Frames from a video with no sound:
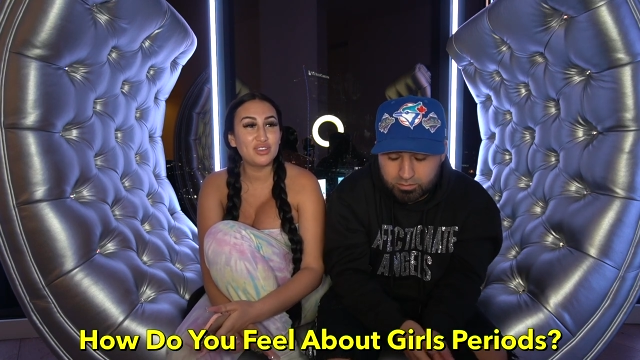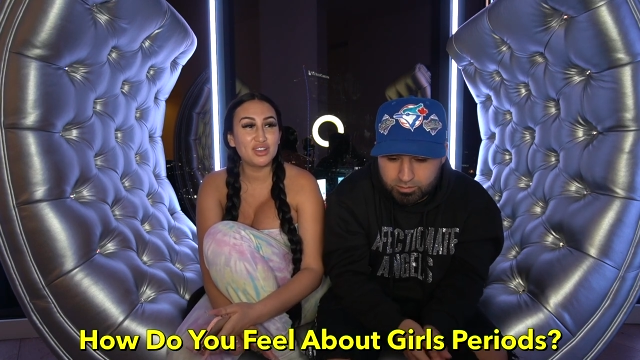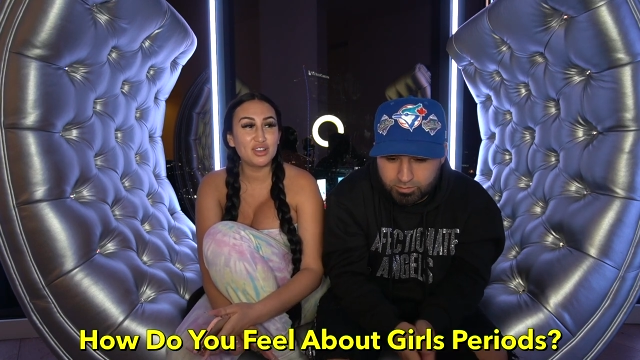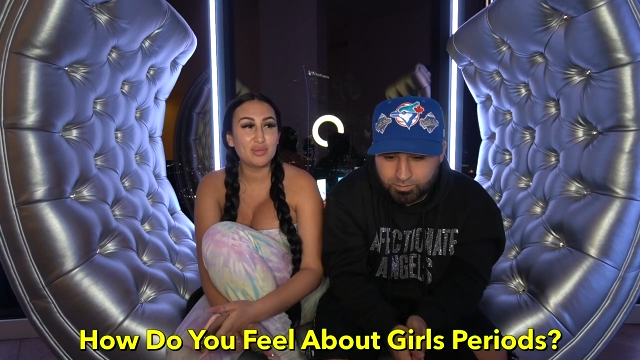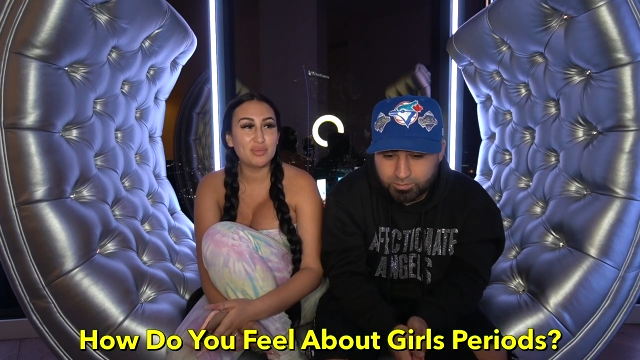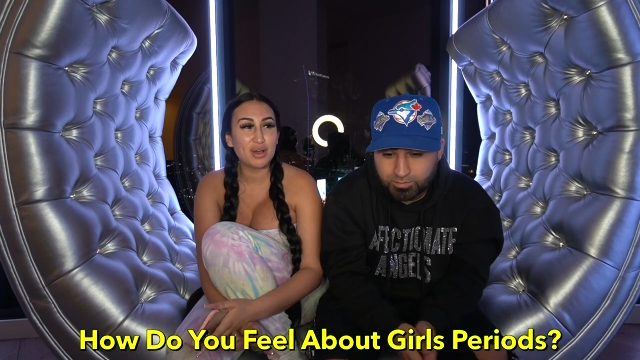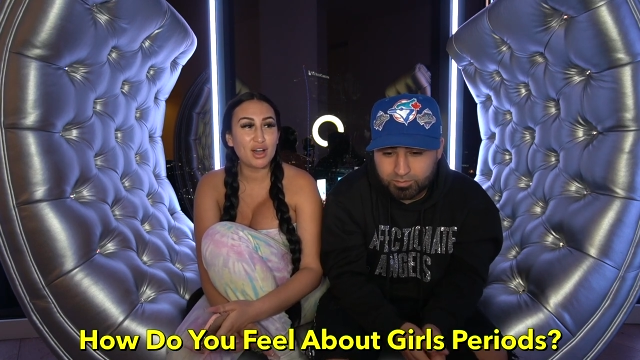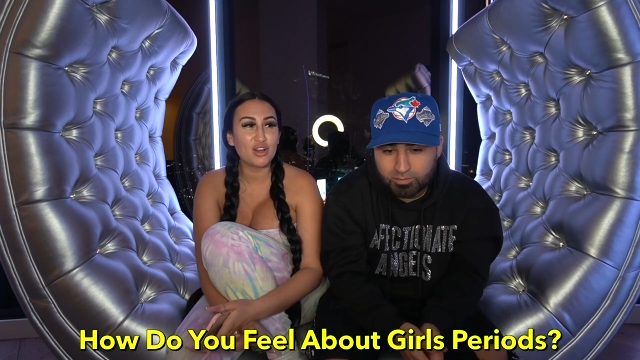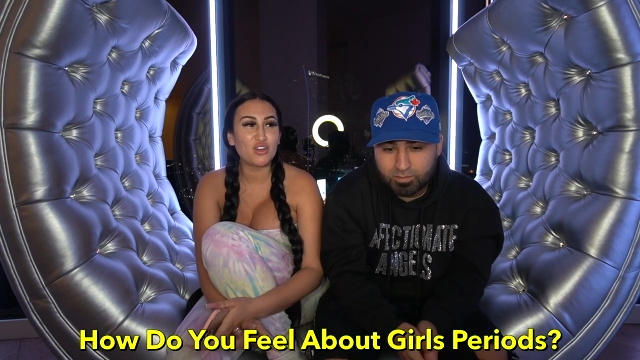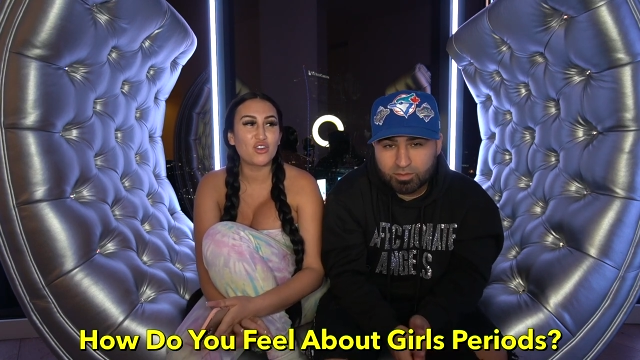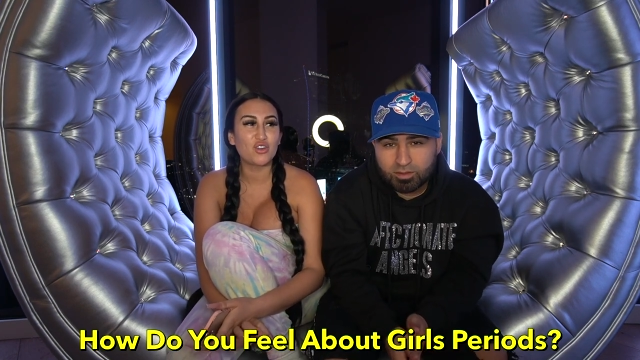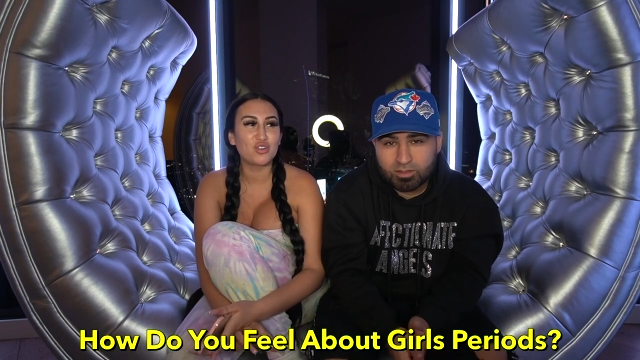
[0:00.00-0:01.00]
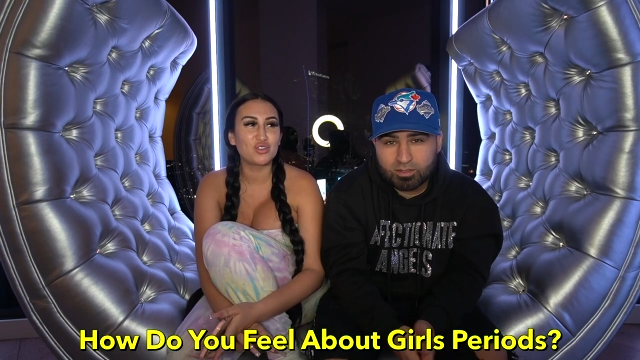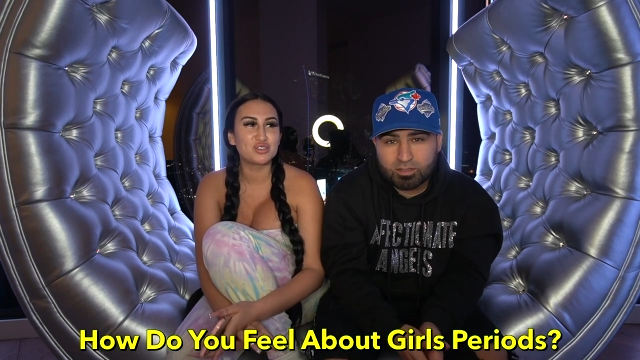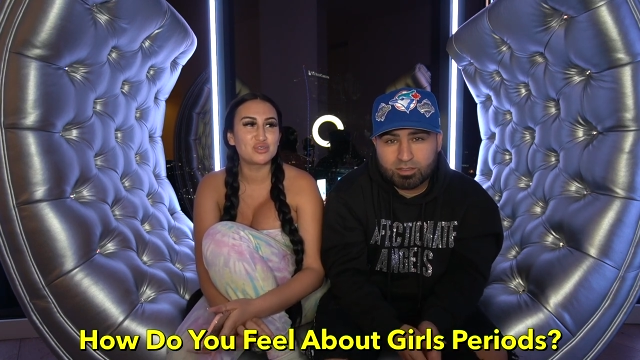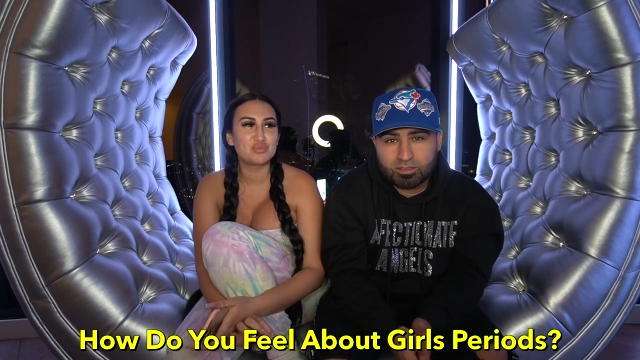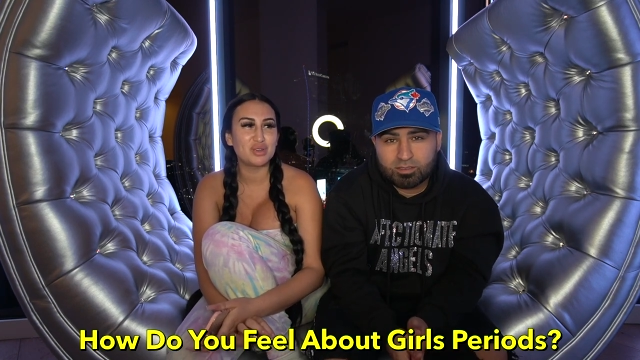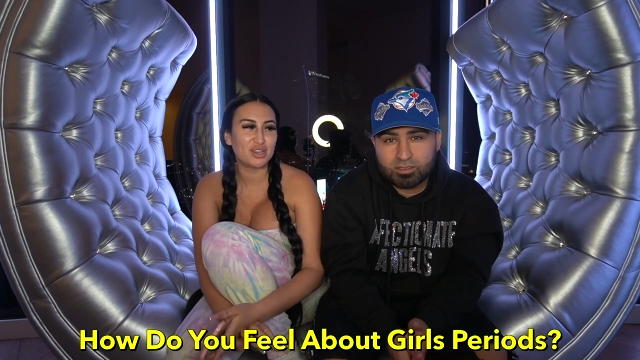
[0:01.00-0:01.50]
Speaker 1: feel about
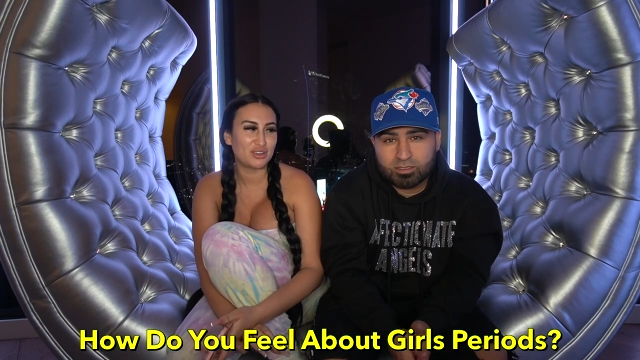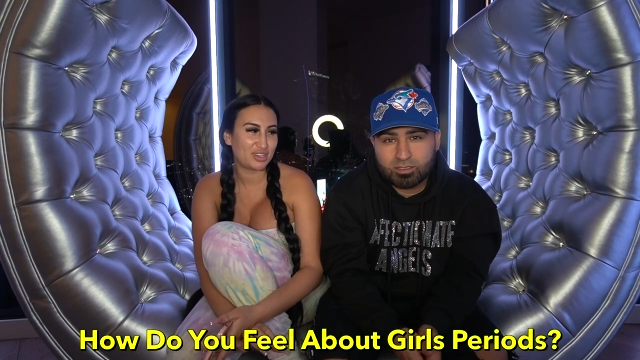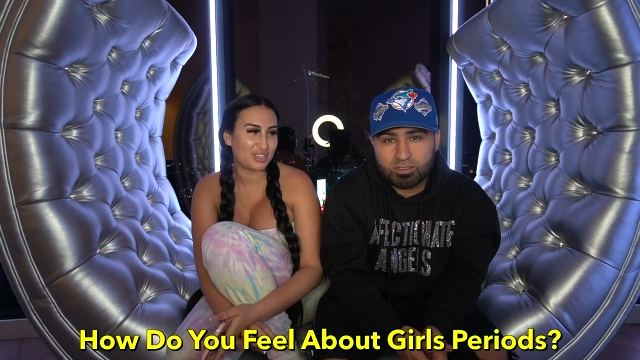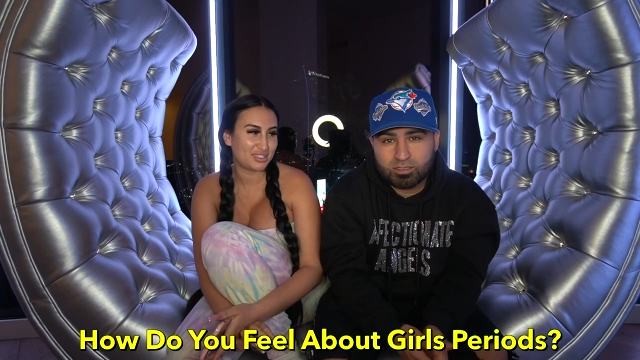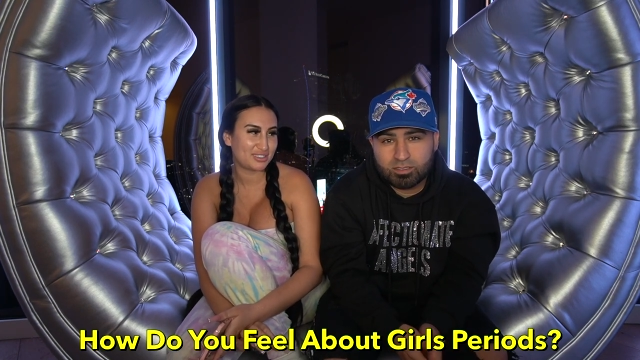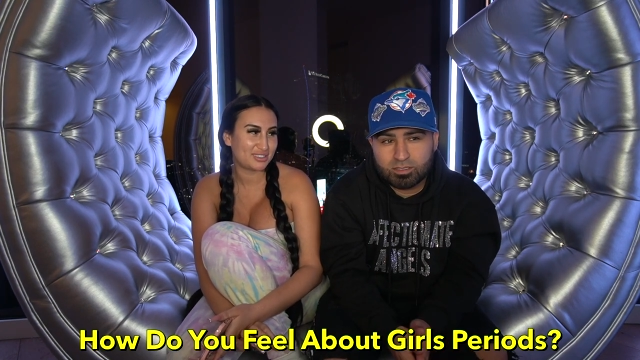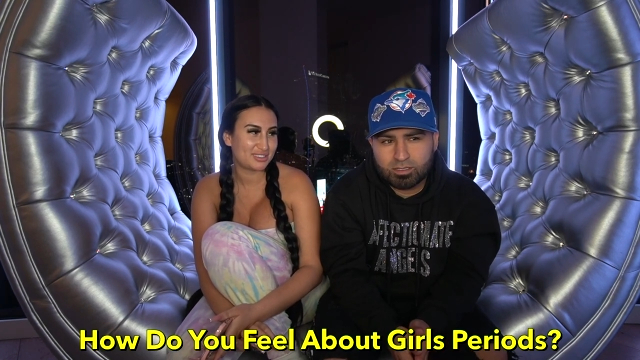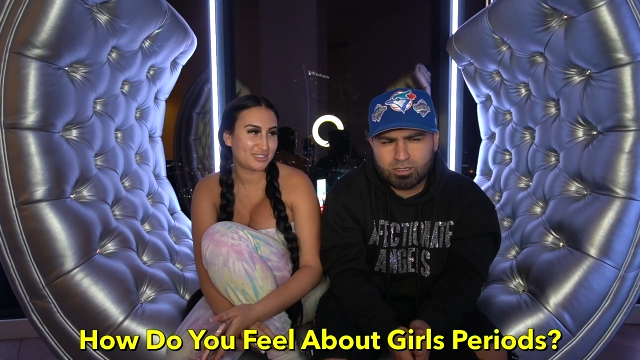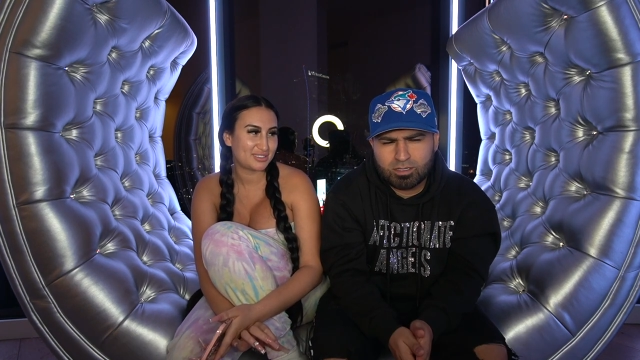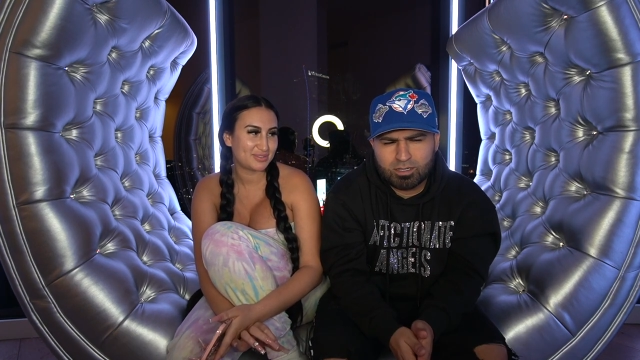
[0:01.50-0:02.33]
girls' periods?